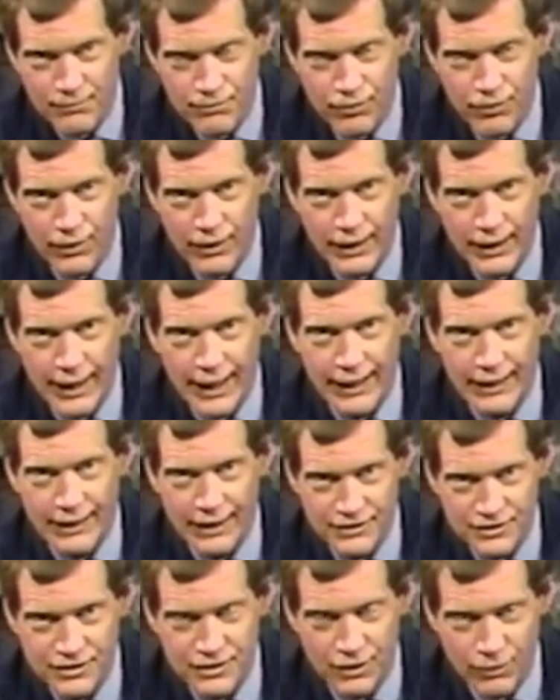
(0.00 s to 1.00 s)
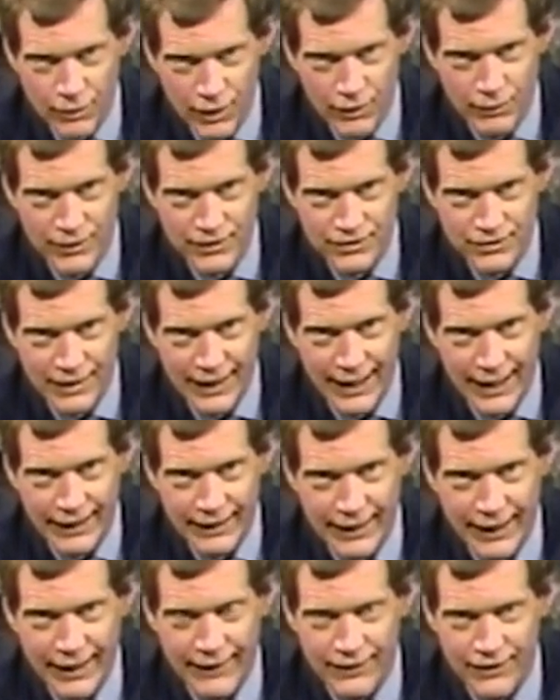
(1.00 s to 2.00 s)
them for you and let you know where we
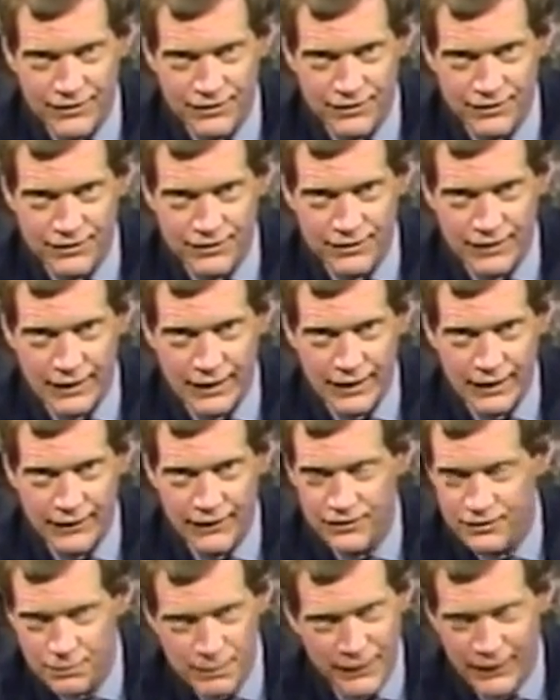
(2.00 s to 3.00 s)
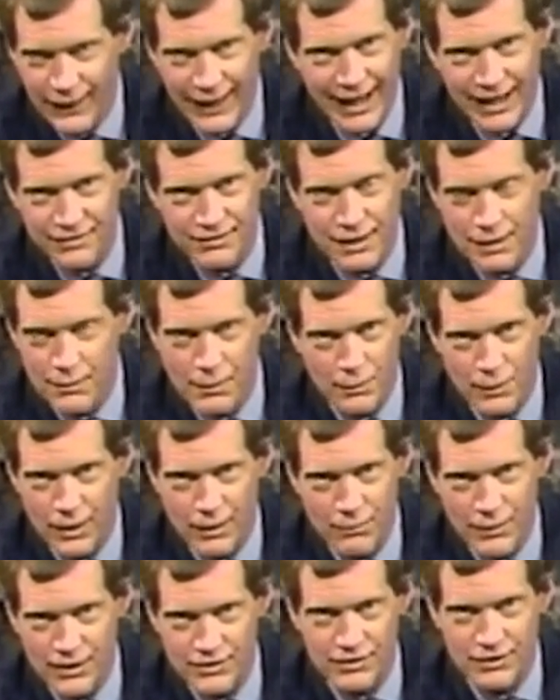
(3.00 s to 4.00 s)
stand. And this is uh, this will be the last time I'm
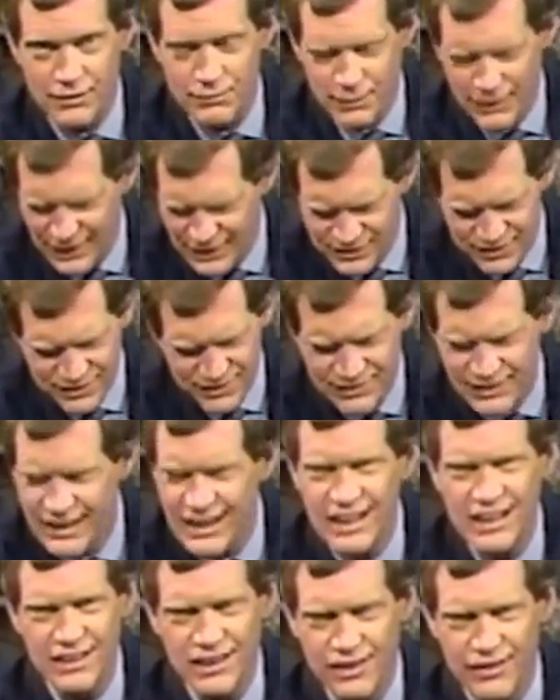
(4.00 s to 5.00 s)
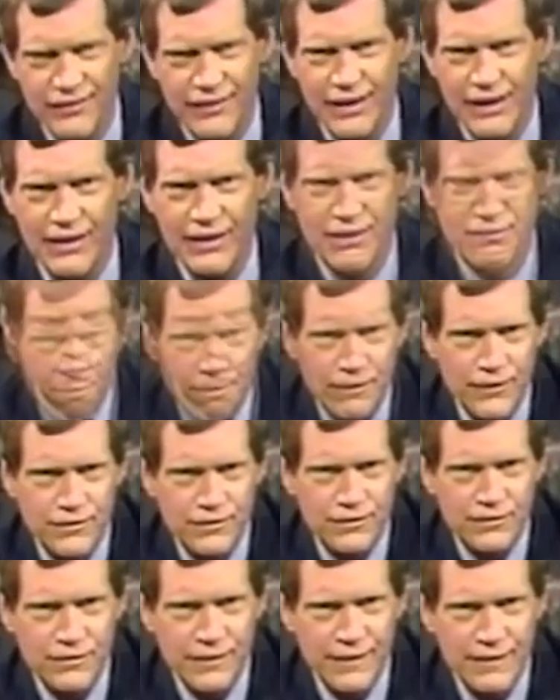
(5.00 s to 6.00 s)
gonna mention it. But let's just clear the air here for you.
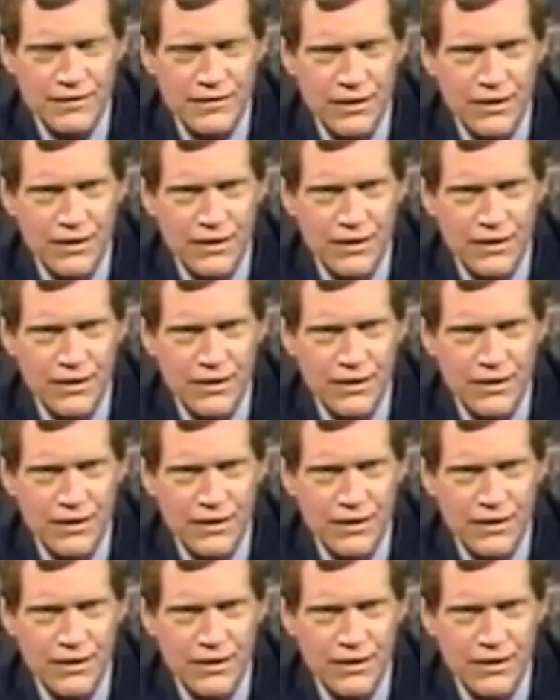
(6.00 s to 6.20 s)
This is the